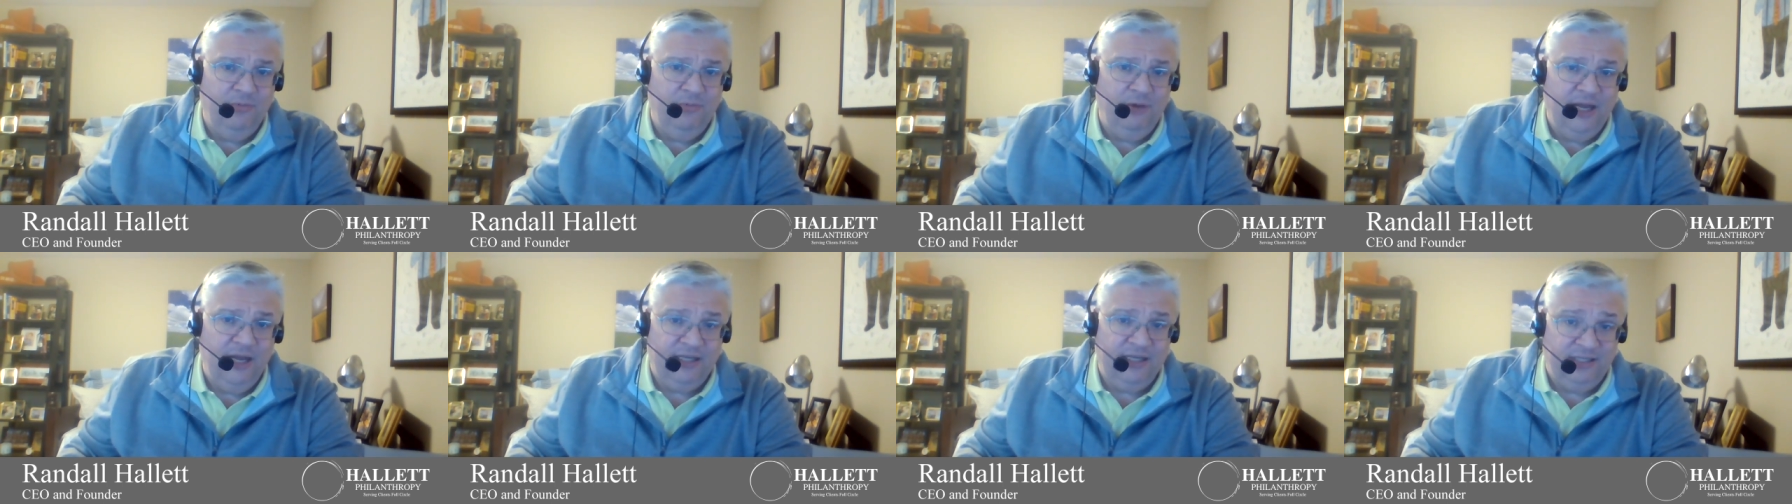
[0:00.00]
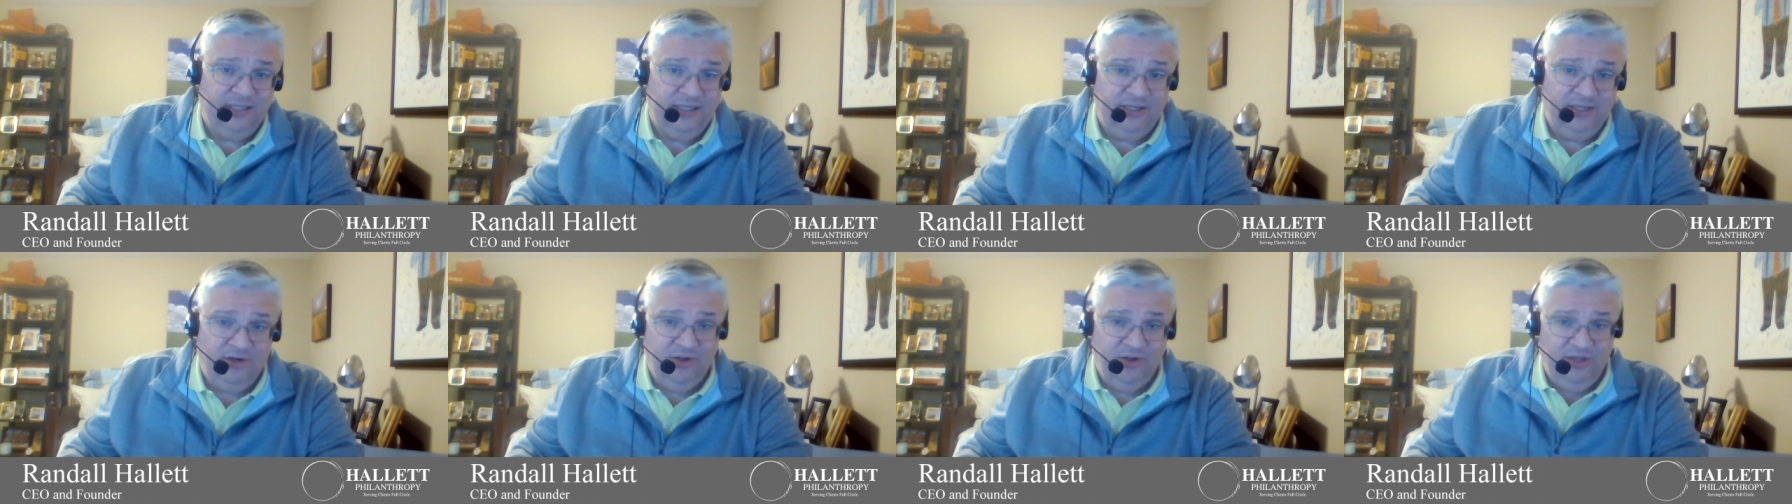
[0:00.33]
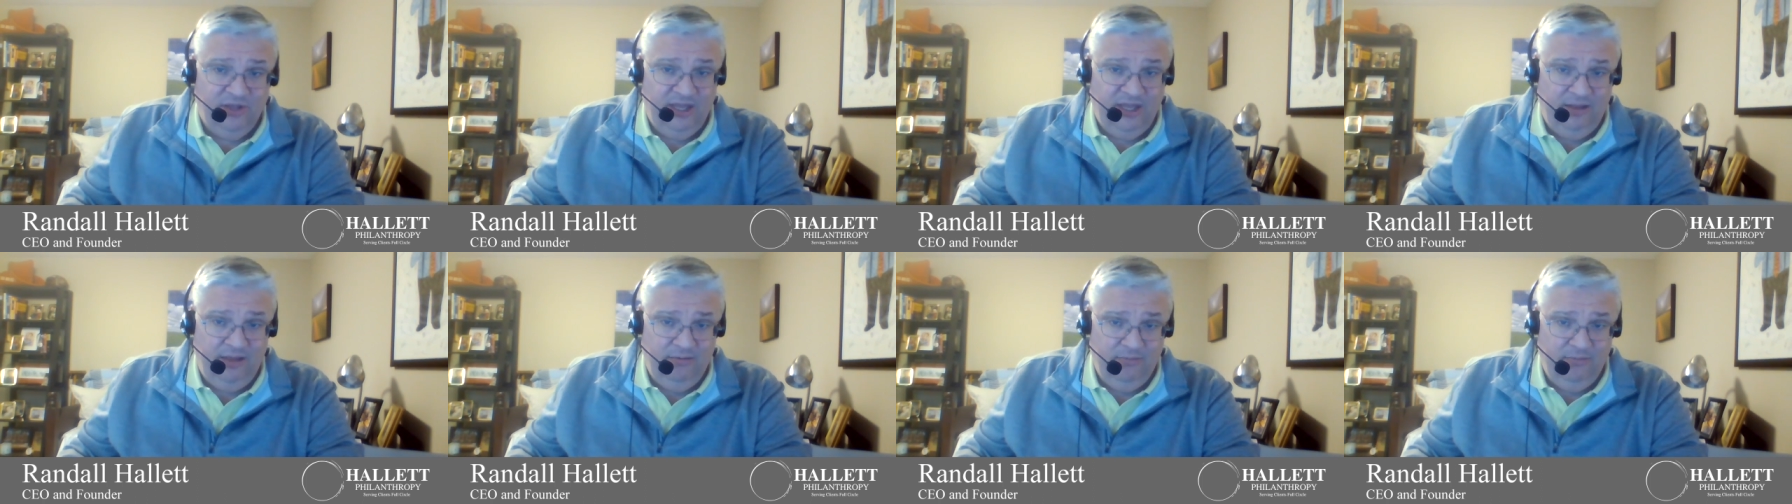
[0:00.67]

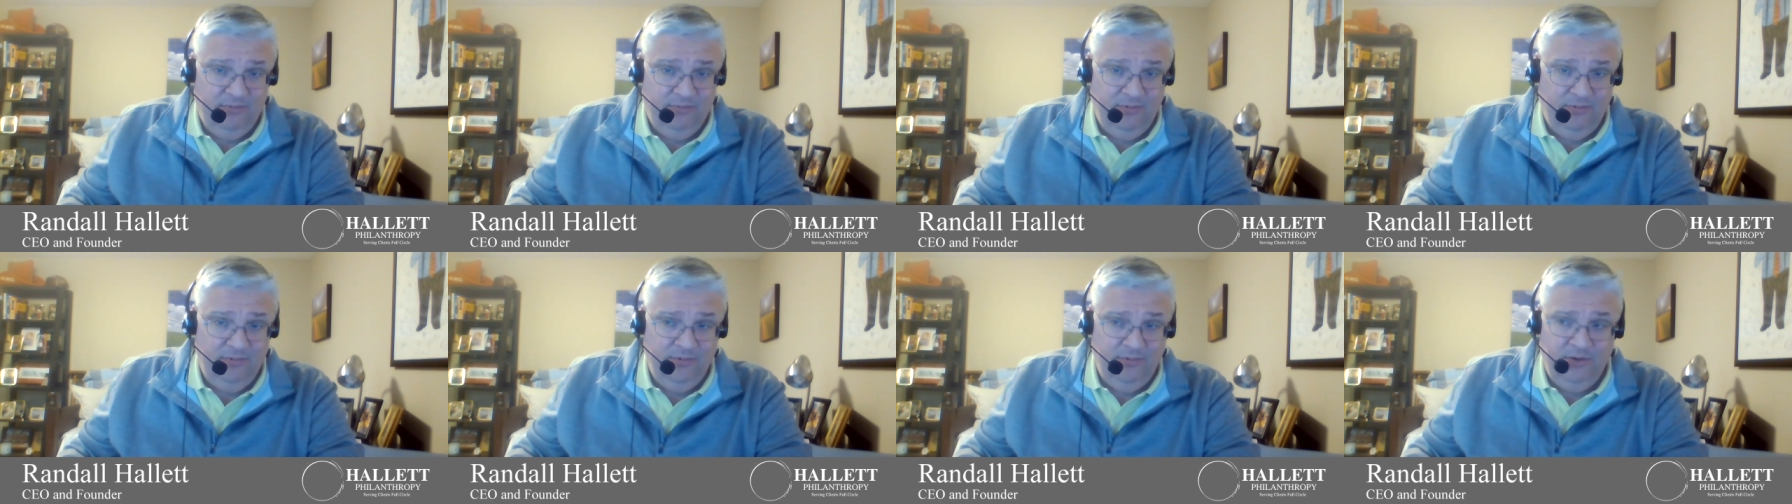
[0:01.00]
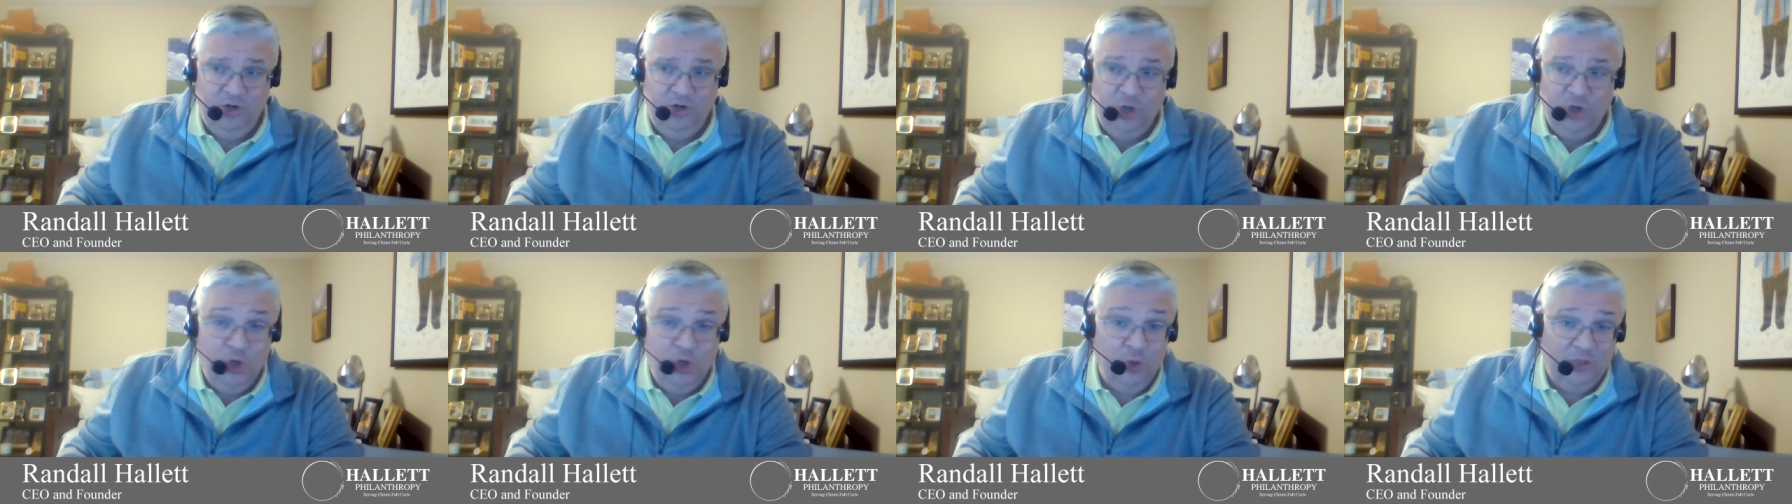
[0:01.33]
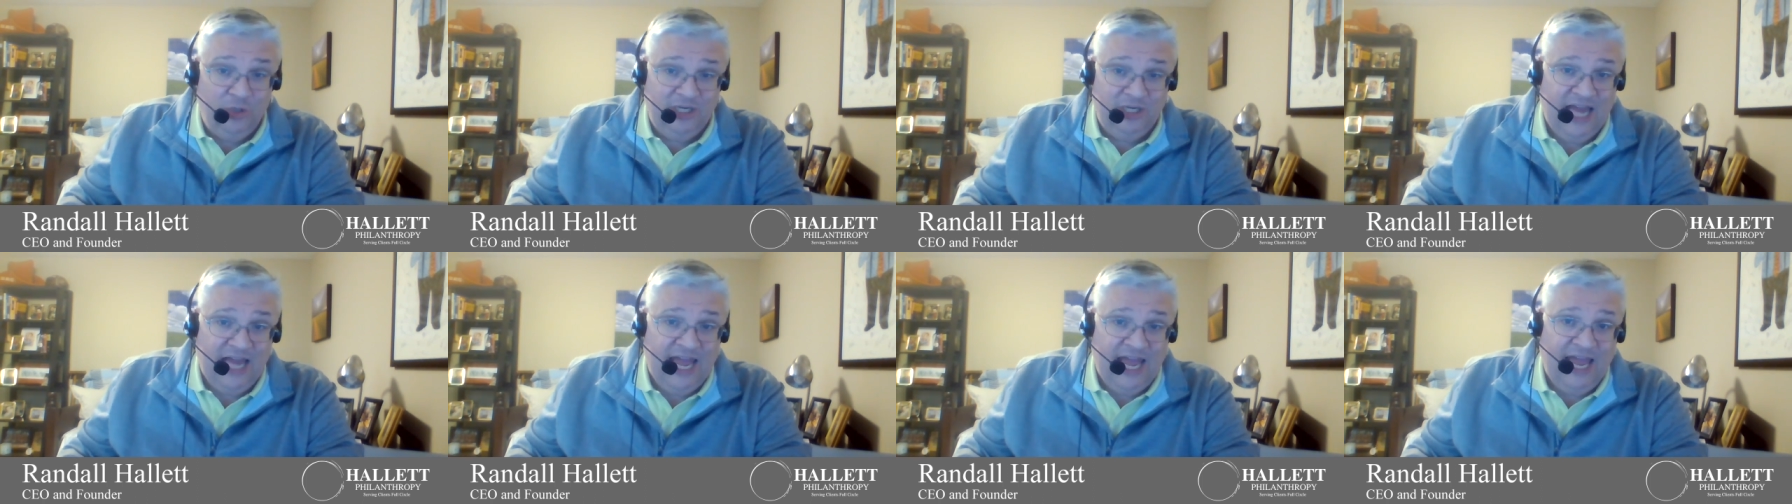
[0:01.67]
necessarily new
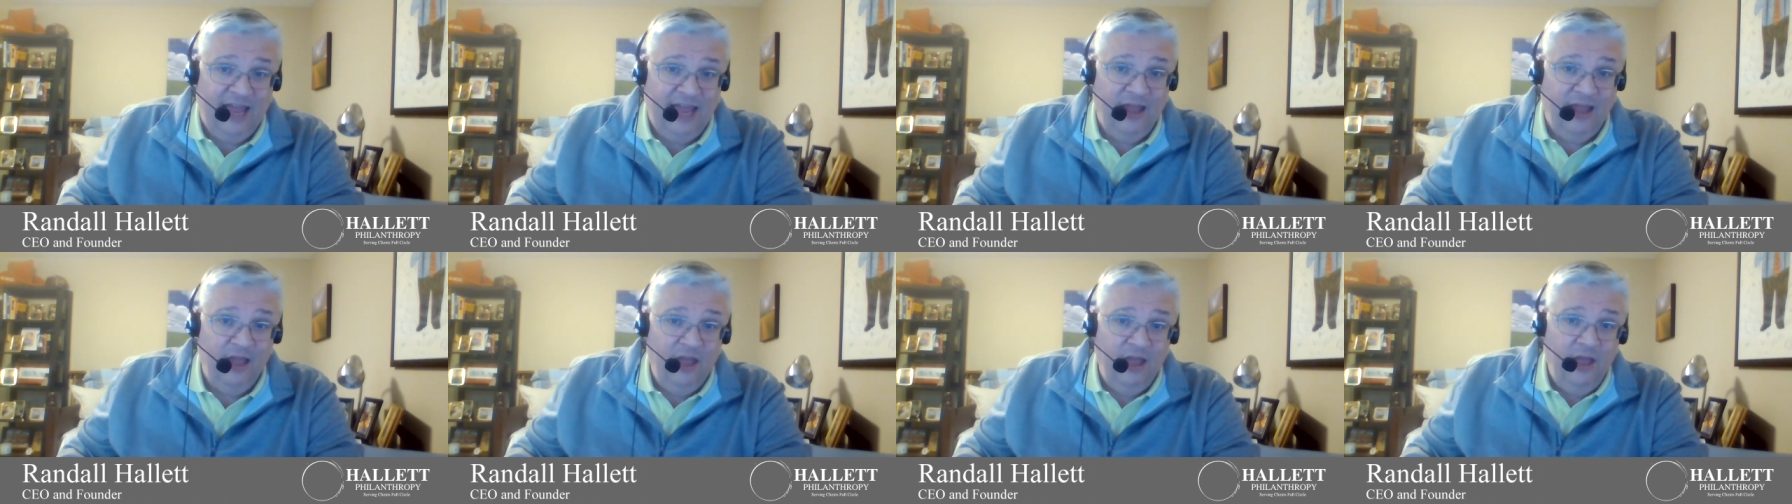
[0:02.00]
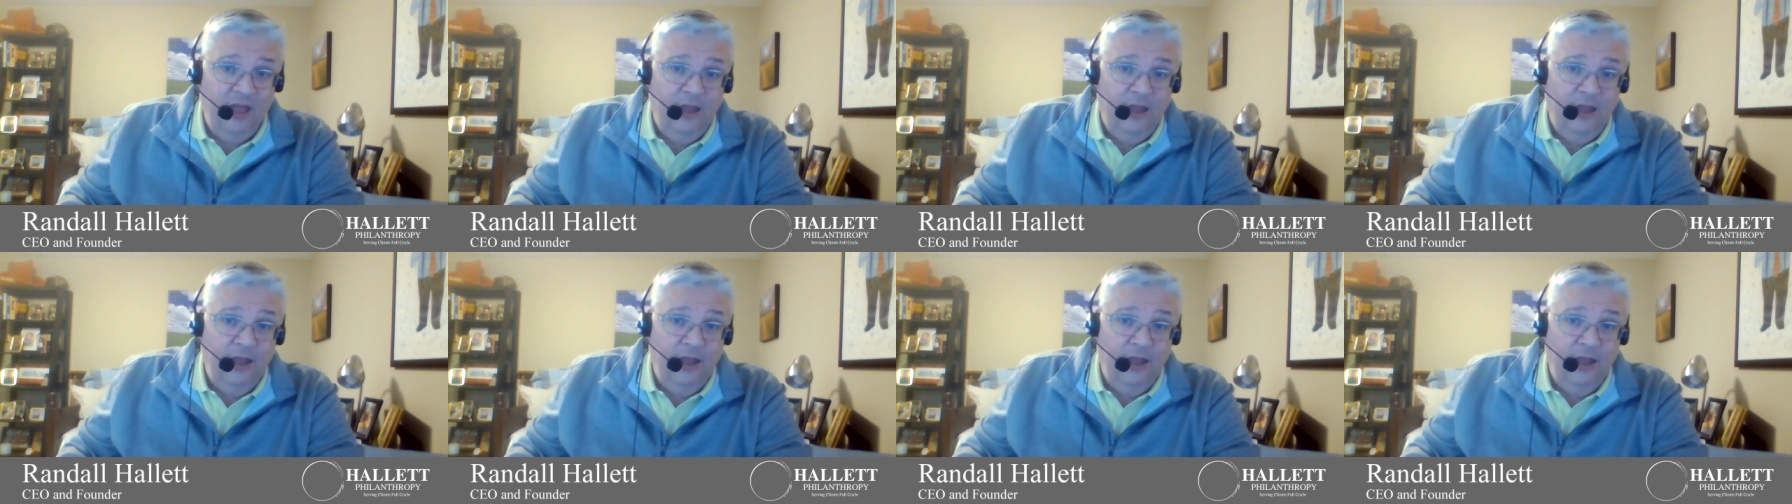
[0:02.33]
today,